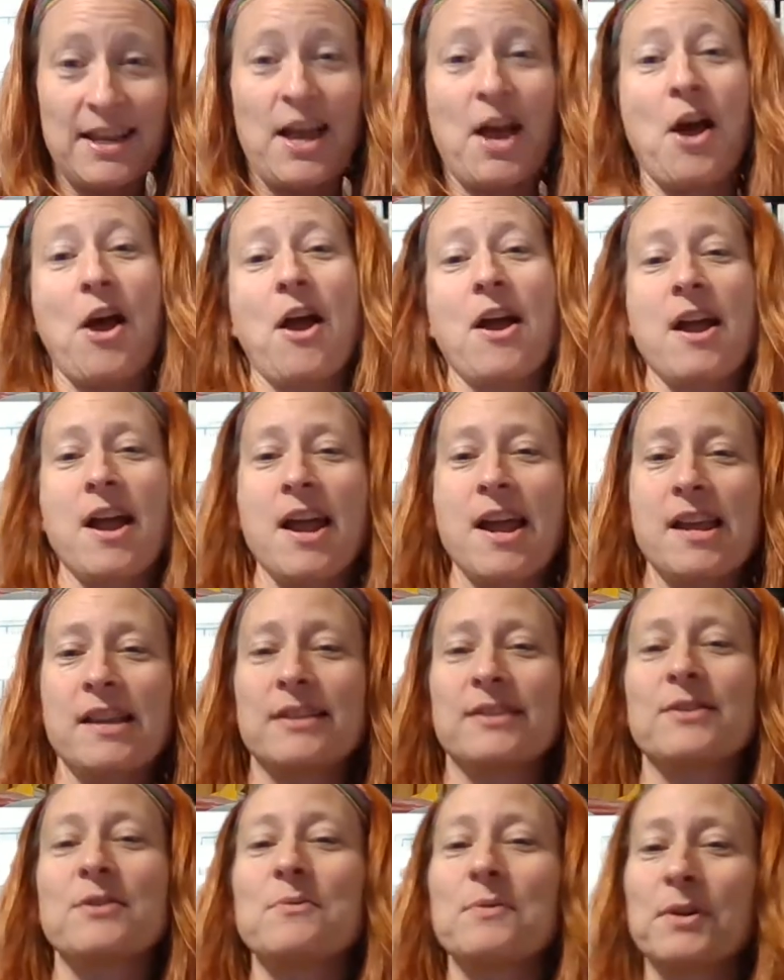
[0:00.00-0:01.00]
All right,
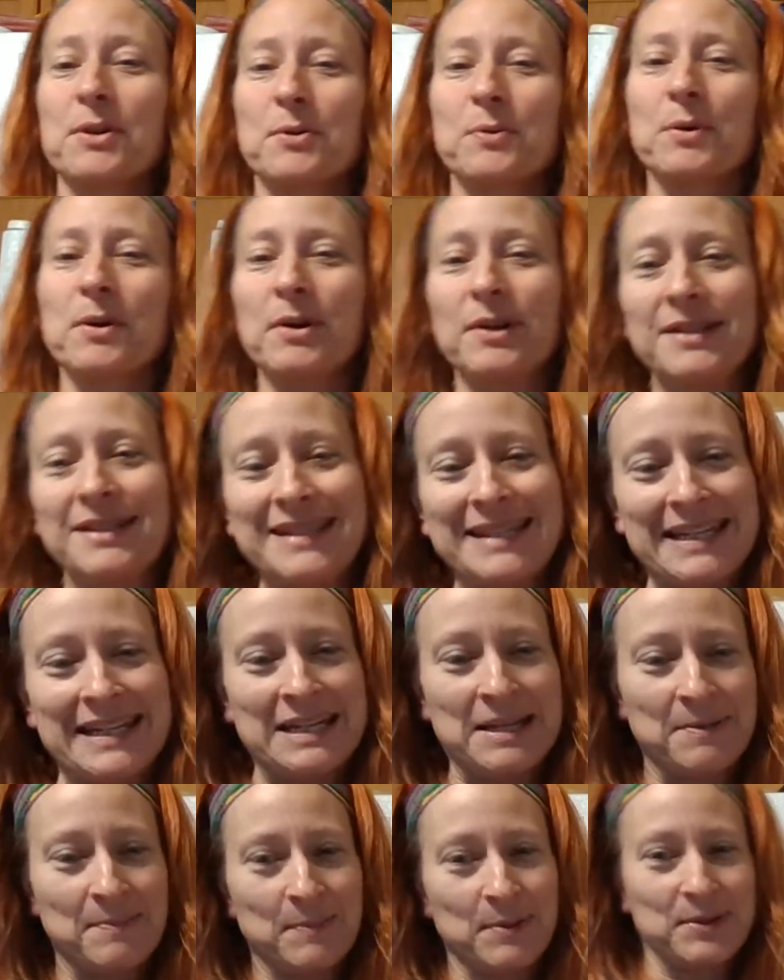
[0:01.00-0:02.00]
so we're going to work on T
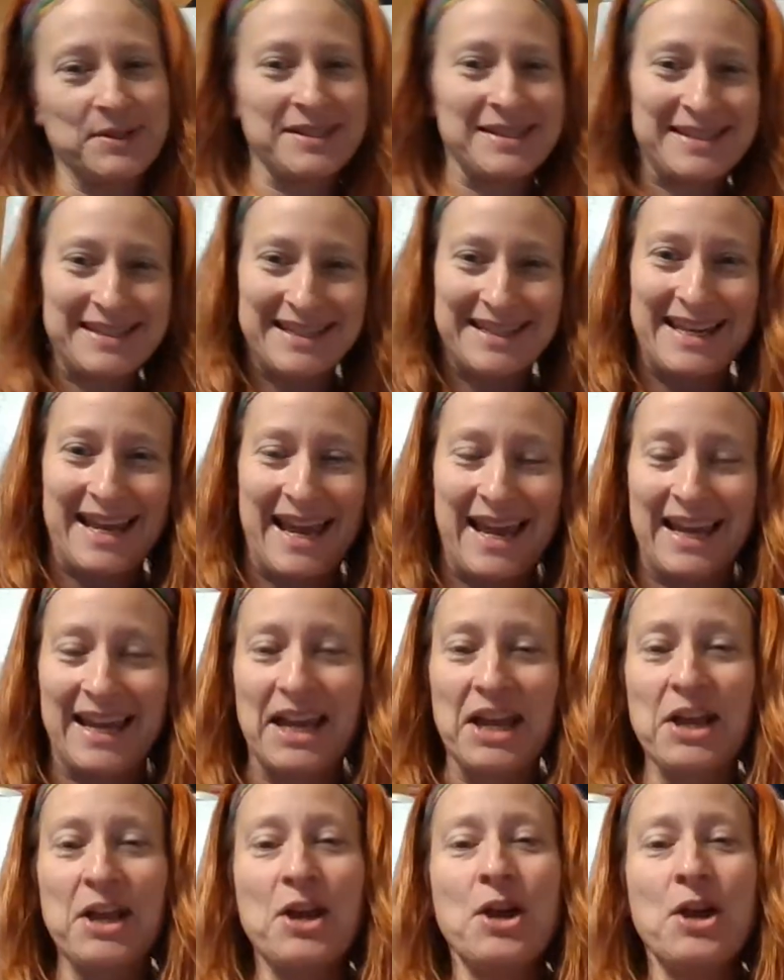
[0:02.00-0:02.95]
numbers today.